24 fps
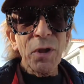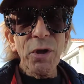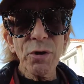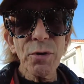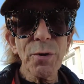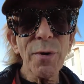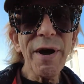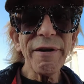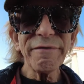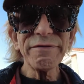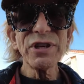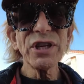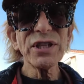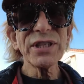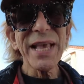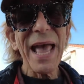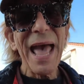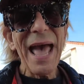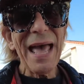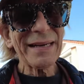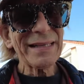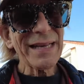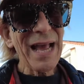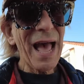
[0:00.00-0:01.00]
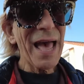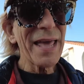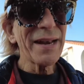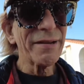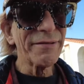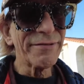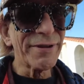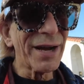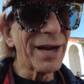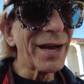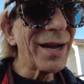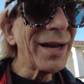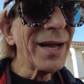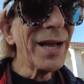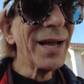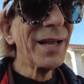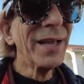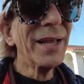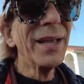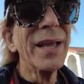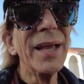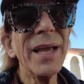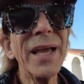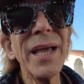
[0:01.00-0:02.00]
who have just had kind of a
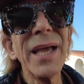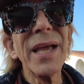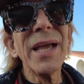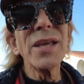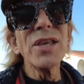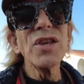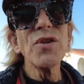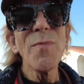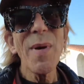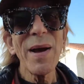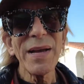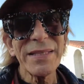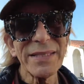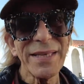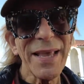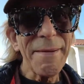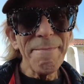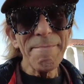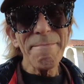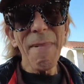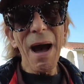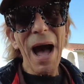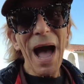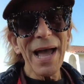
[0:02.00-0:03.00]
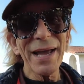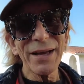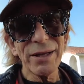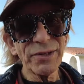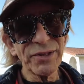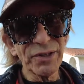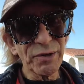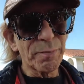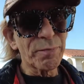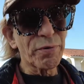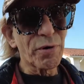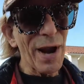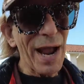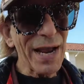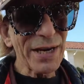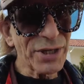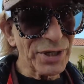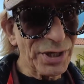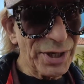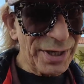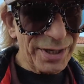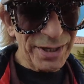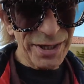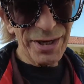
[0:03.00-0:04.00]
you might say mild
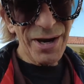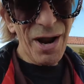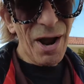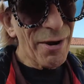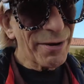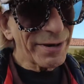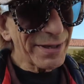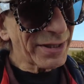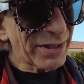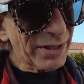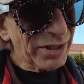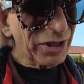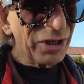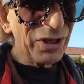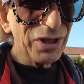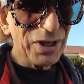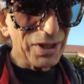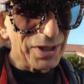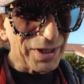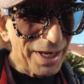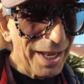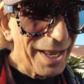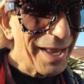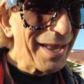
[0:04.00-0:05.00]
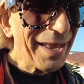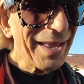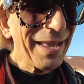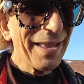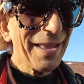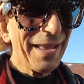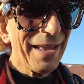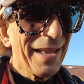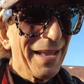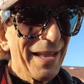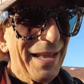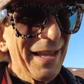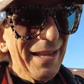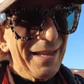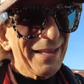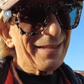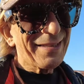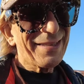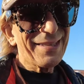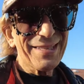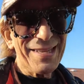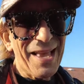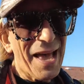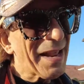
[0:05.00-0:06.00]
depression, you know, it's just
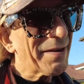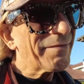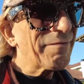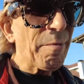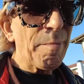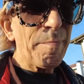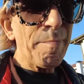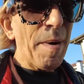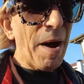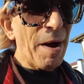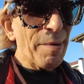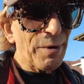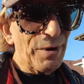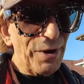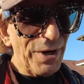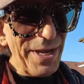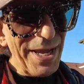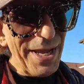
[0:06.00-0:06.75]
it's just kind of a bummer